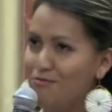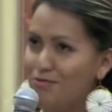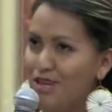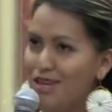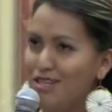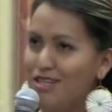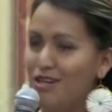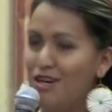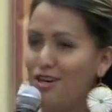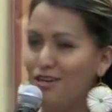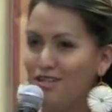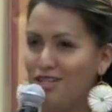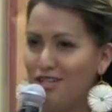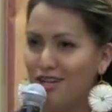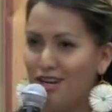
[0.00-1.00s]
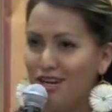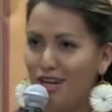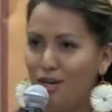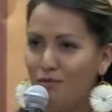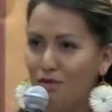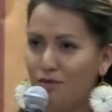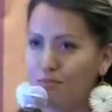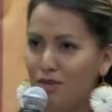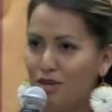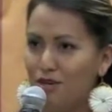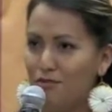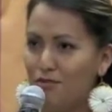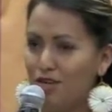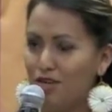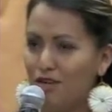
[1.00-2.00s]
my daughter, she got a
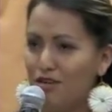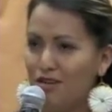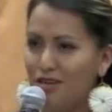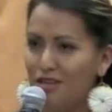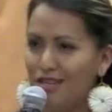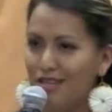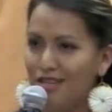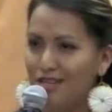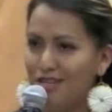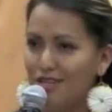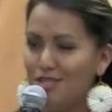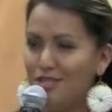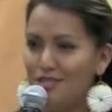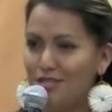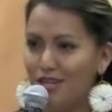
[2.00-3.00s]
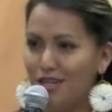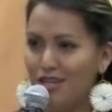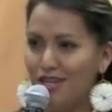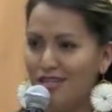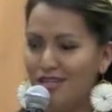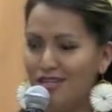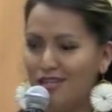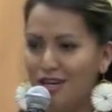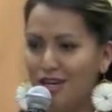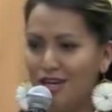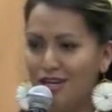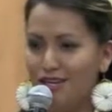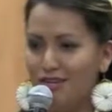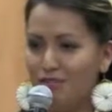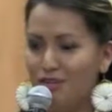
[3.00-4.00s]
hummingbird feeder yesterday as
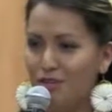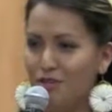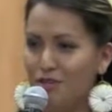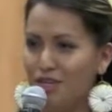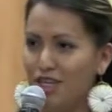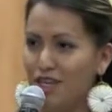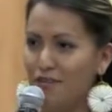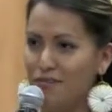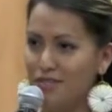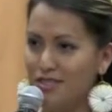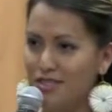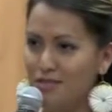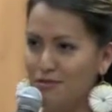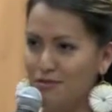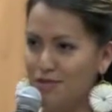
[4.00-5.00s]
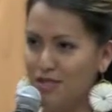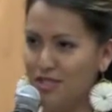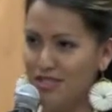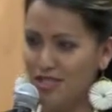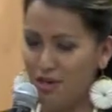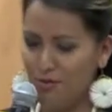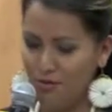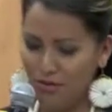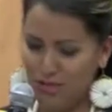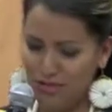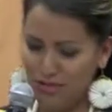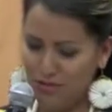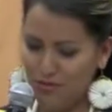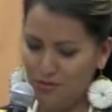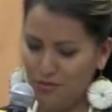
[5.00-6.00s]
one of her gifts for her ceremony.
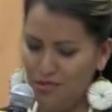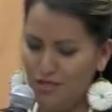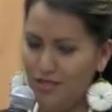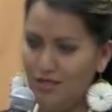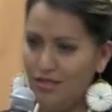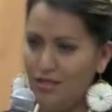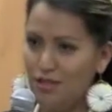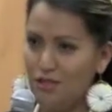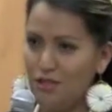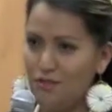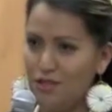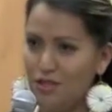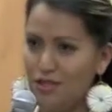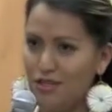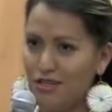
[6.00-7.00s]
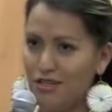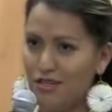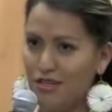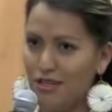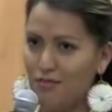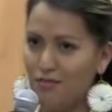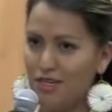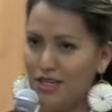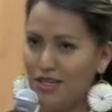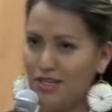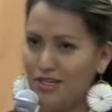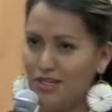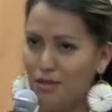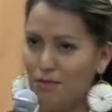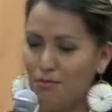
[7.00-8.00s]
So that was a really good thing
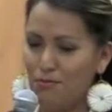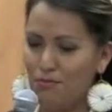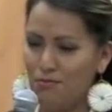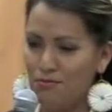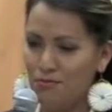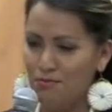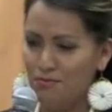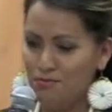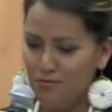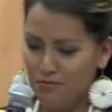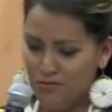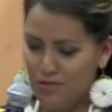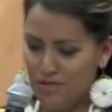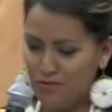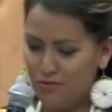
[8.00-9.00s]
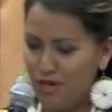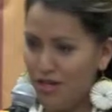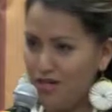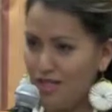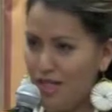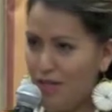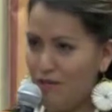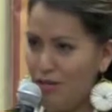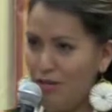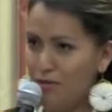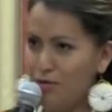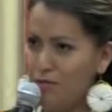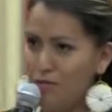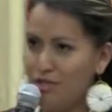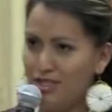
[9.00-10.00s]
because it's rare to have
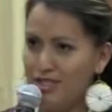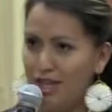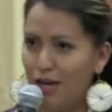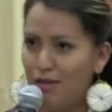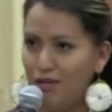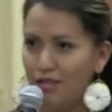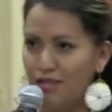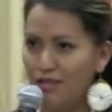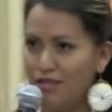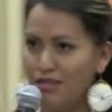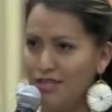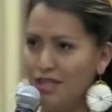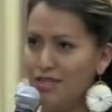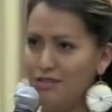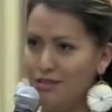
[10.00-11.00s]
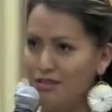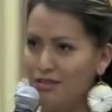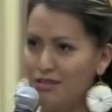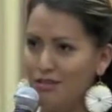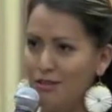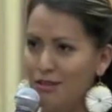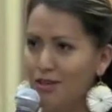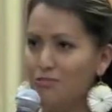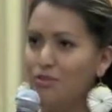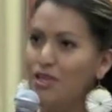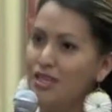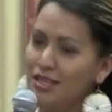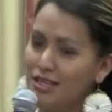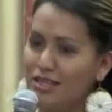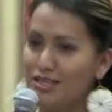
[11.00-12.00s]
hummingbirds out in the desert. Or
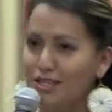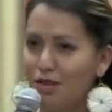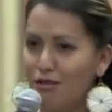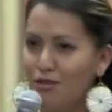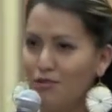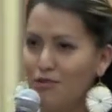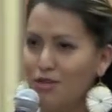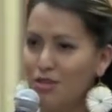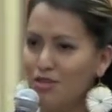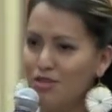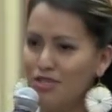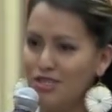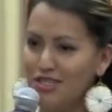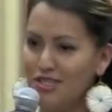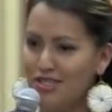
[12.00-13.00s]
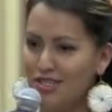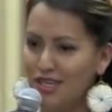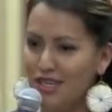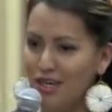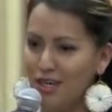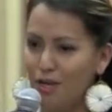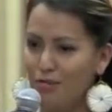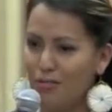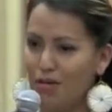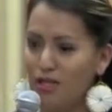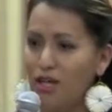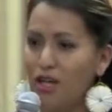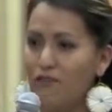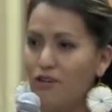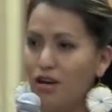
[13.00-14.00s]
in Salt River, you usually see a
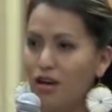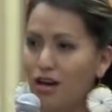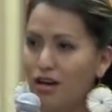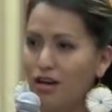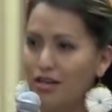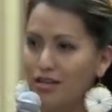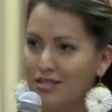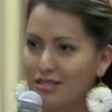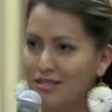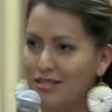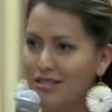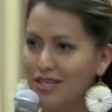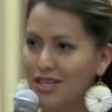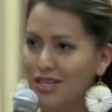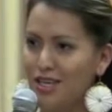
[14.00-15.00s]
lot of hawks,